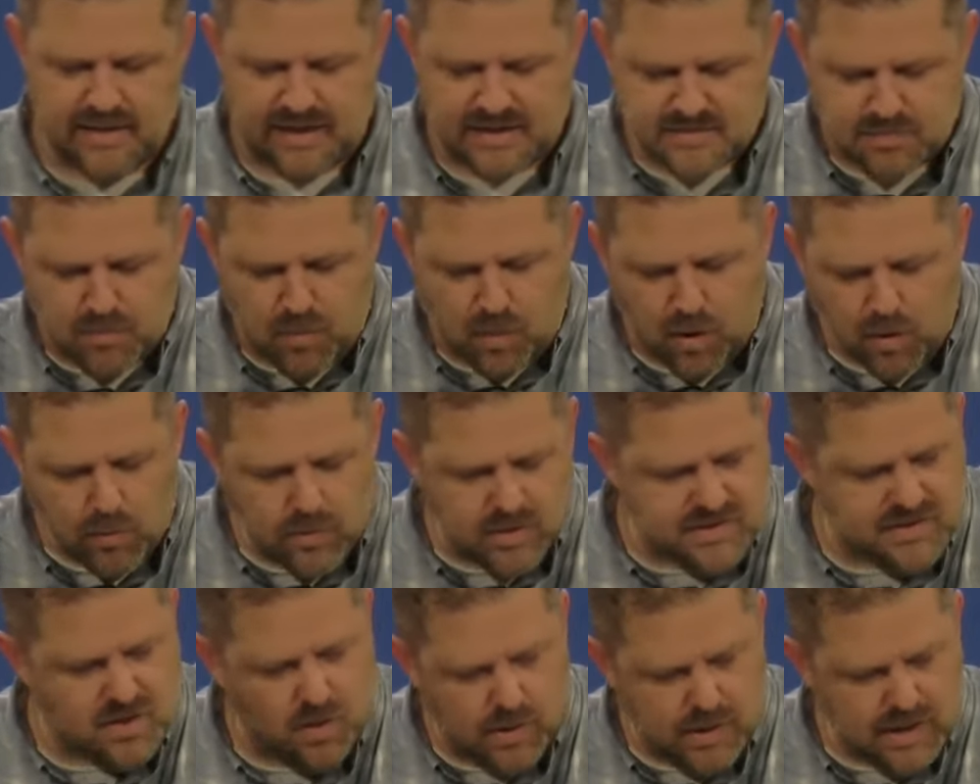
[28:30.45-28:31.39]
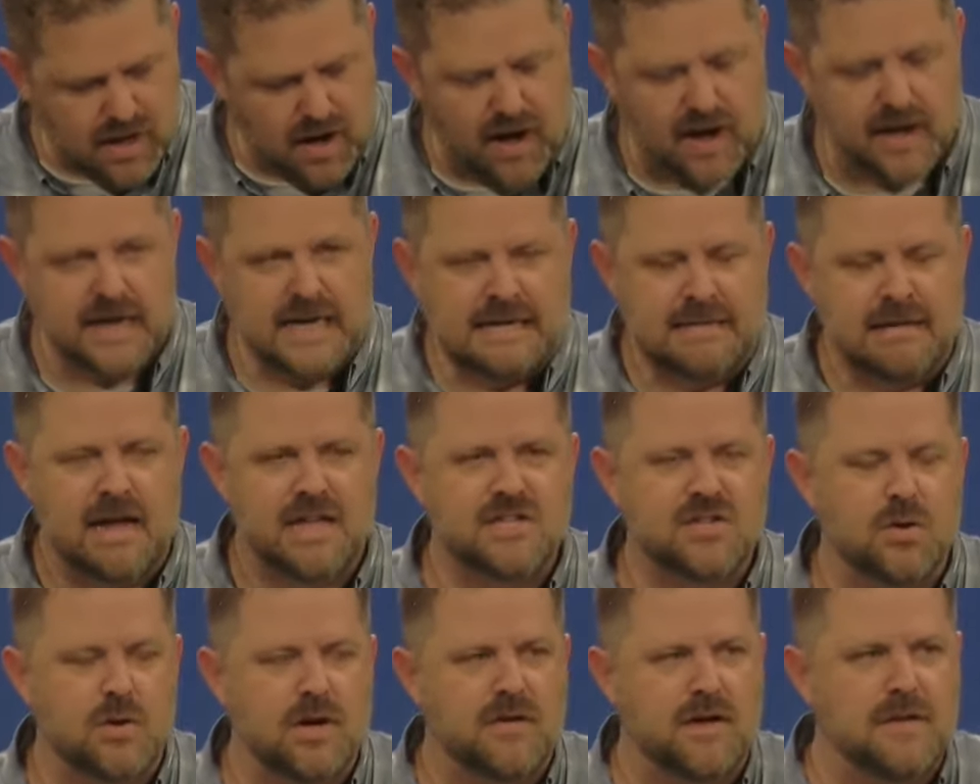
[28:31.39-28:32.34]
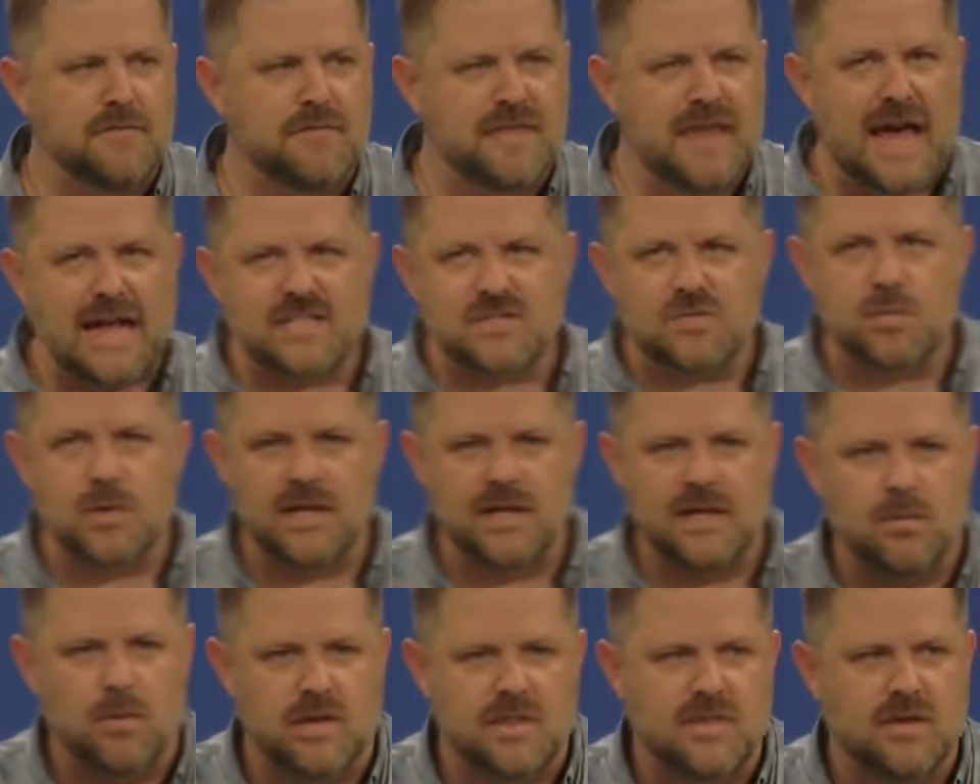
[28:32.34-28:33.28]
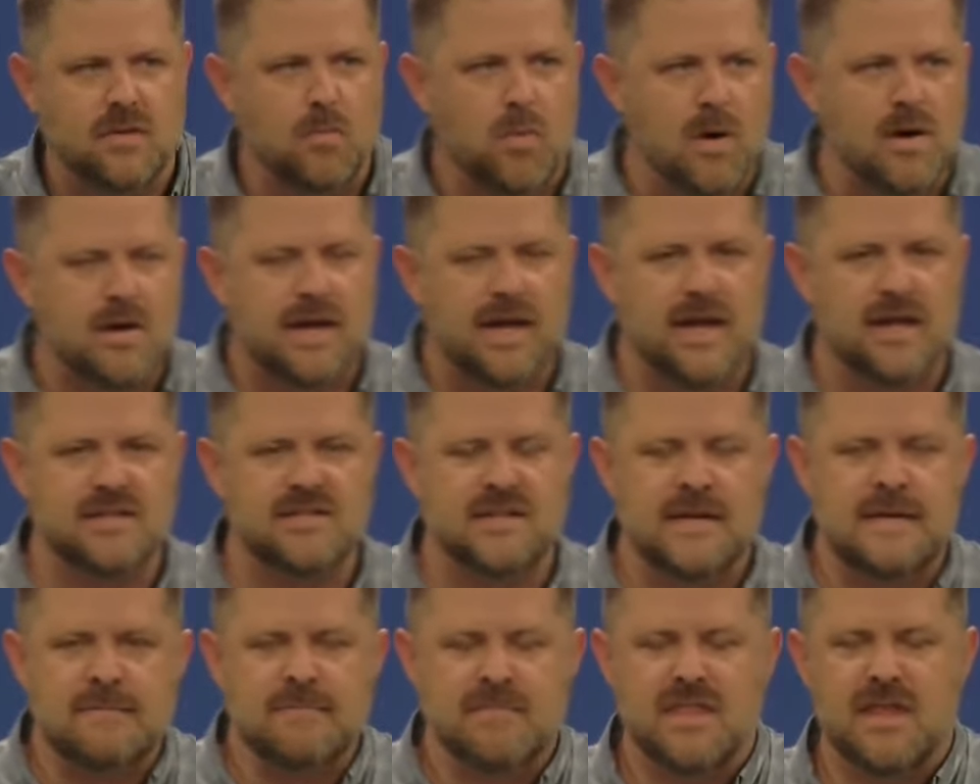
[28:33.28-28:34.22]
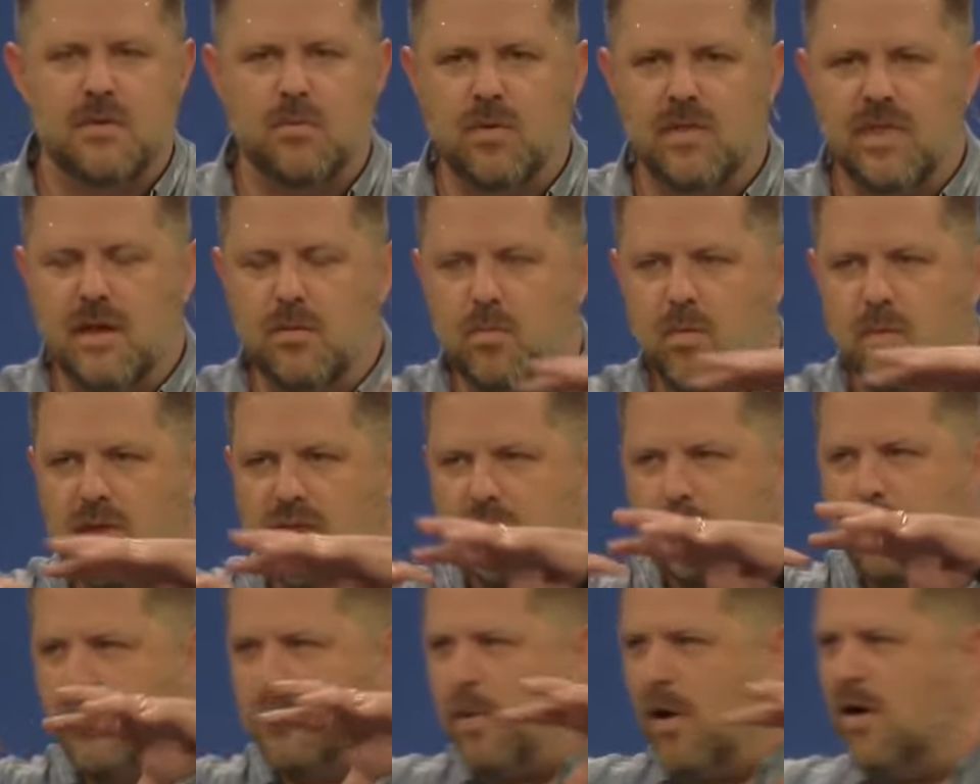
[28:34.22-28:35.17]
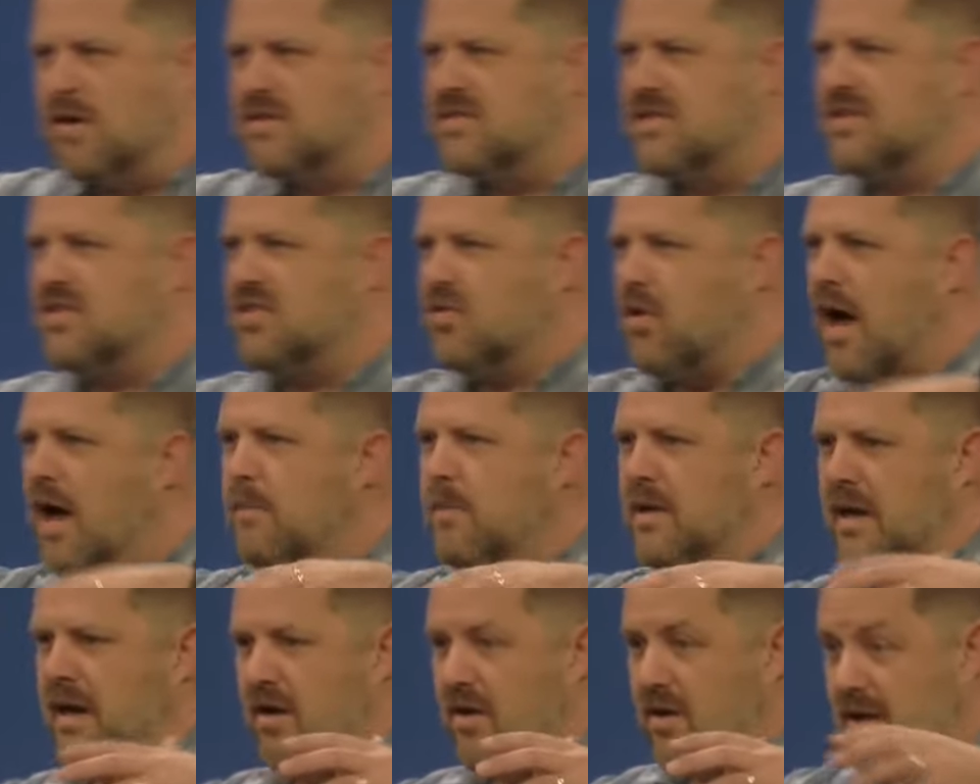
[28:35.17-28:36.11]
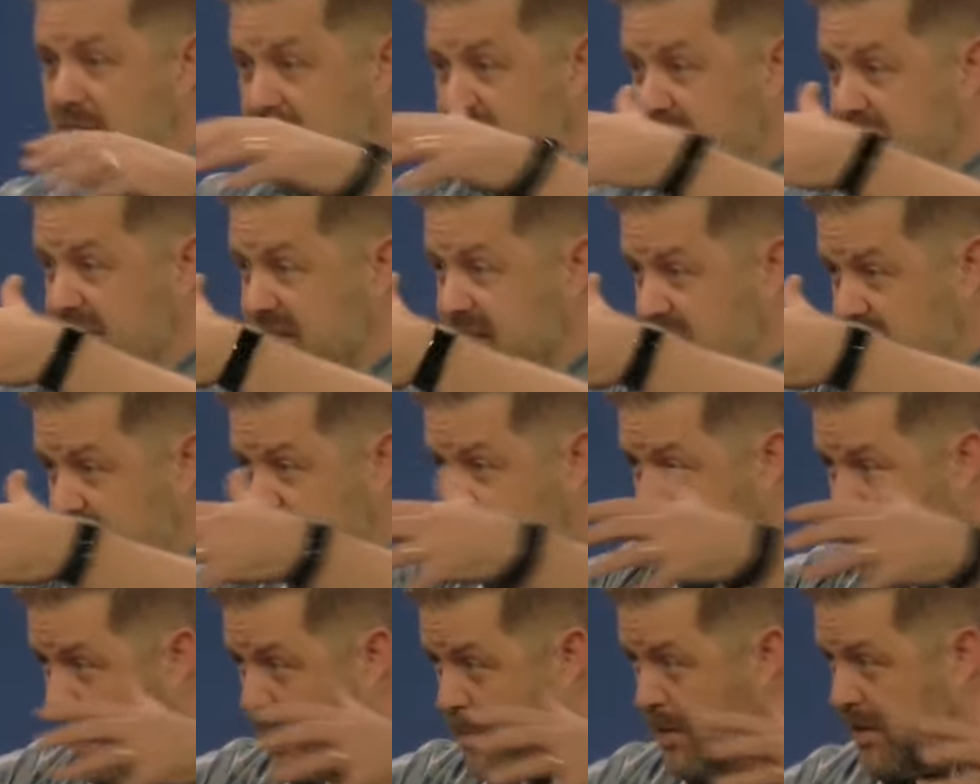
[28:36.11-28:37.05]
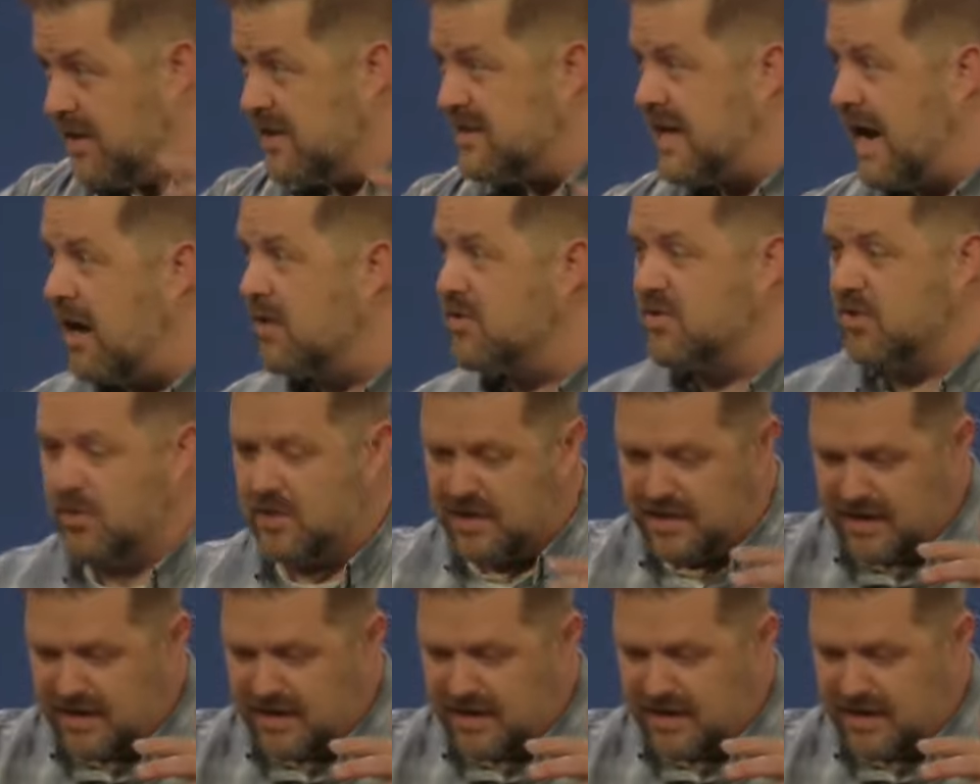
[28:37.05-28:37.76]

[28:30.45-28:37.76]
That's more what's going on. And so, if that's really what the work is, then, then, then what Paul's describing here is he's describing this household.